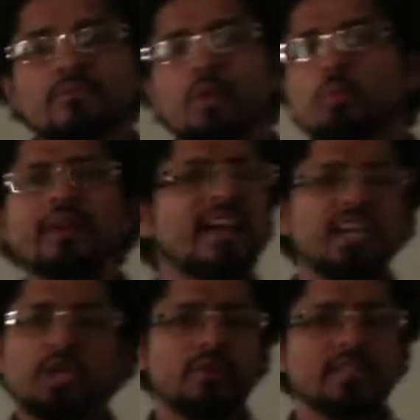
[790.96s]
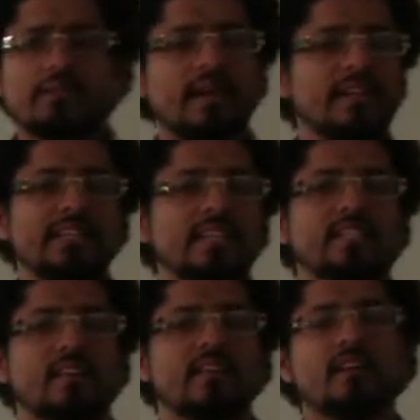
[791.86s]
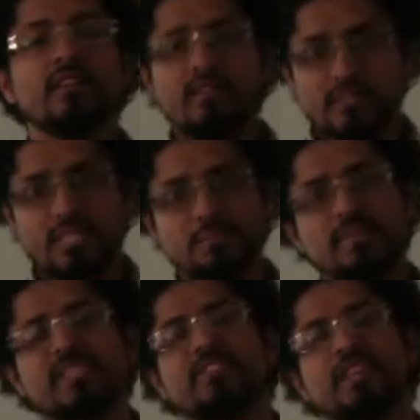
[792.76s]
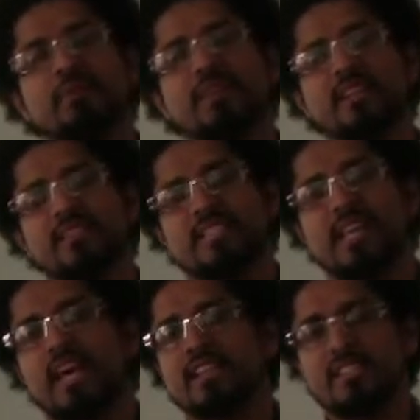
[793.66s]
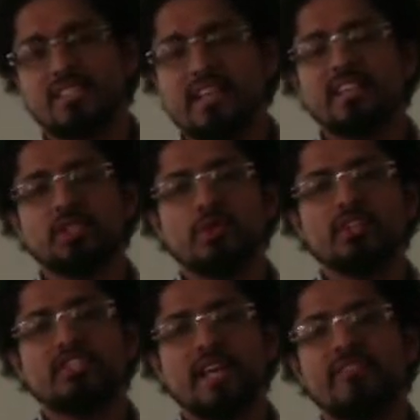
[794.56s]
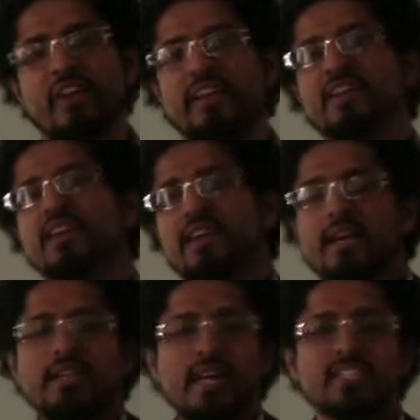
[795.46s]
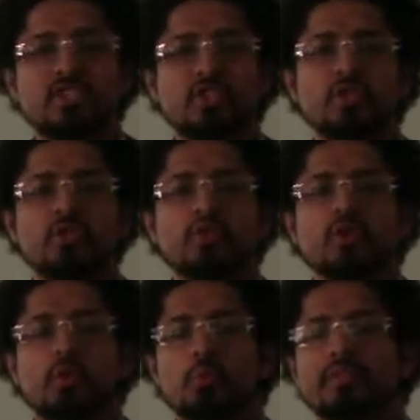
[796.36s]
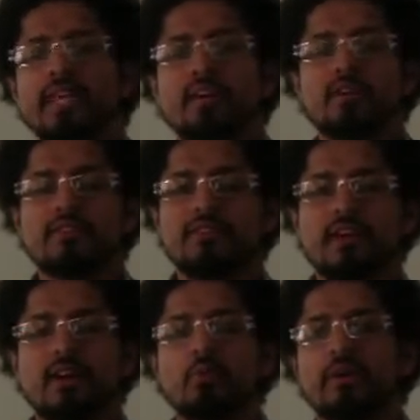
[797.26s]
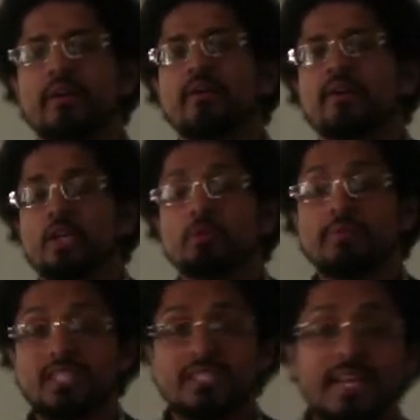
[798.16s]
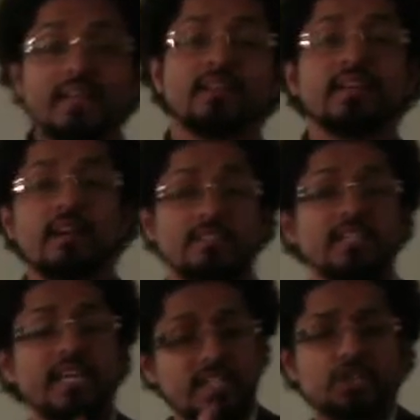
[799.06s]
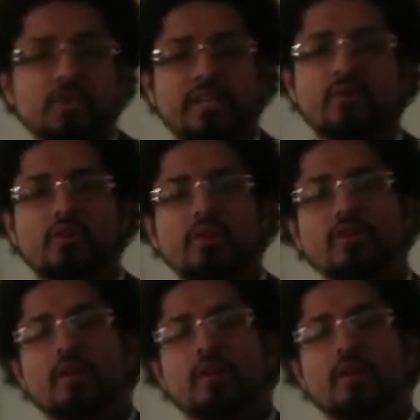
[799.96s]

we're not going to go into any detail at all, specifically because it's a class. As long as you understand that it has to do with the area of law where you mistakenly cause an injury or